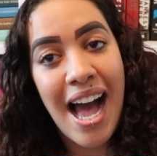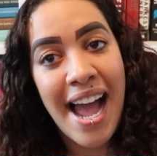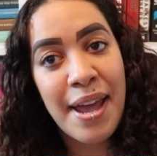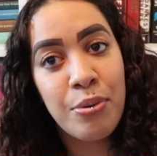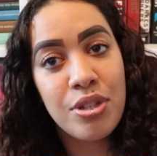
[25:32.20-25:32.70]

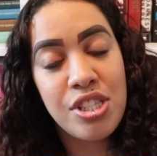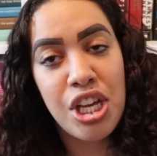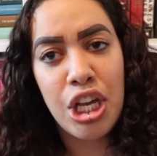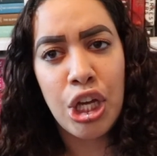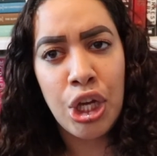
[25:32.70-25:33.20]
I will
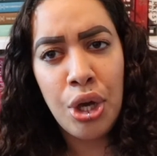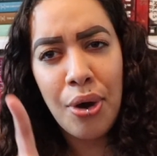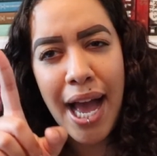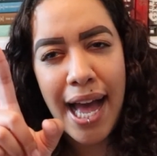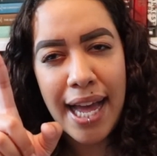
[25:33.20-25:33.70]
see you
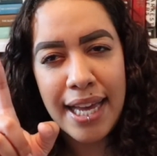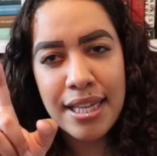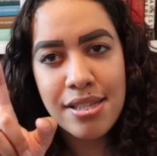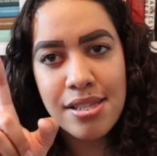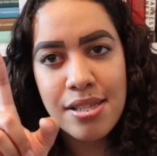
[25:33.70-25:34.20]

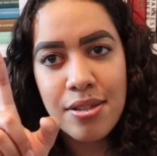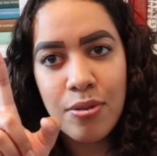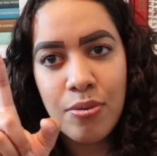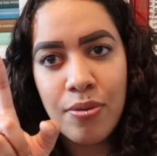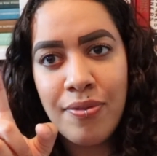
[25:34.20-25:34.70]
guys
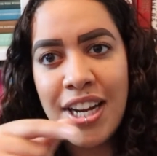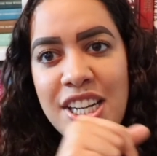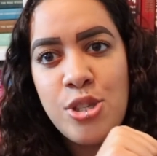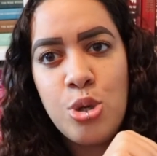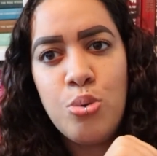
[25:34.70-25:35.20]
very
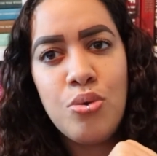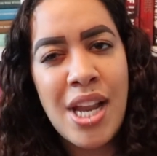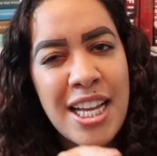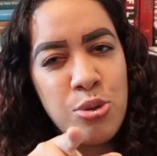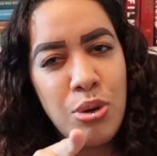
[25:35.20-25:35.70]
soon,
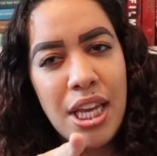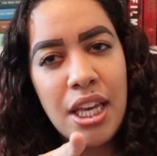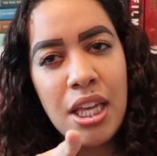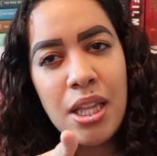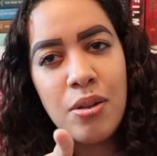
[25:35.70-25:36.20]
next
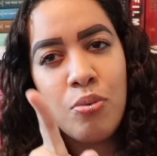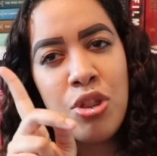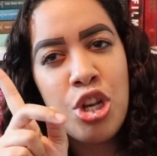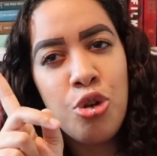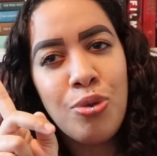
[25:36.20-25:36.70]
week,
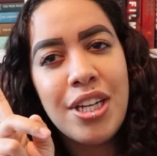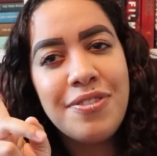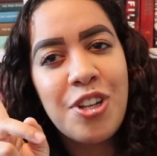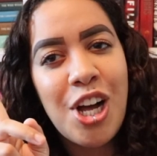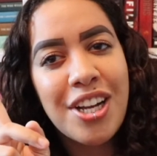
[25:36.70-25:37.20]
with a new reading
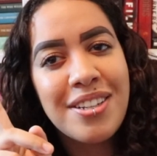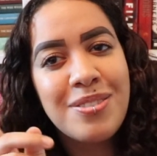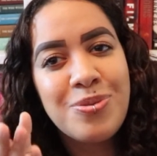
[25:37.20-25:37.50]
vlog.